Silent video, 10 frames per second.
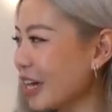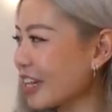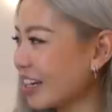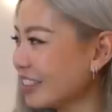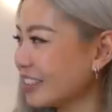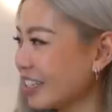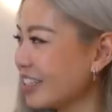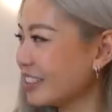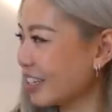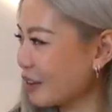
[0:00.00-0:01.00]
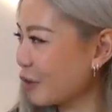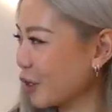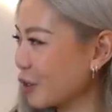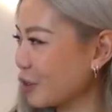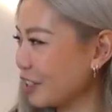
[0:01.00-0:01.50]
but I can't say it's like
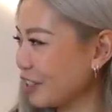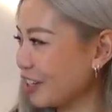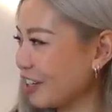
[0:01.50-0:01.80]
very good either.